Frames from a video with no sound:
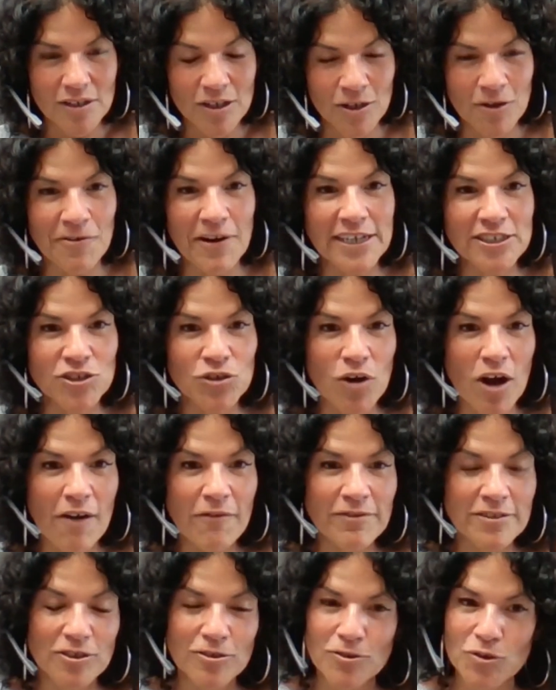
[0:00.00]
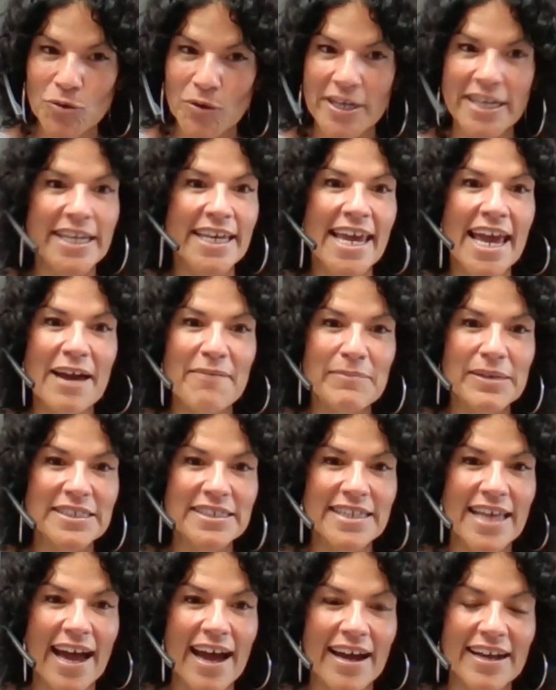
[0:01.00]
correction officer, so he can't
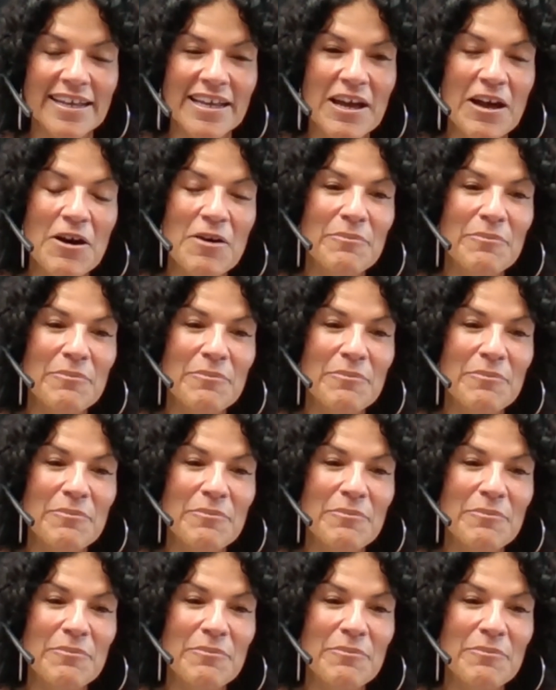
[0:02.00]
miss that.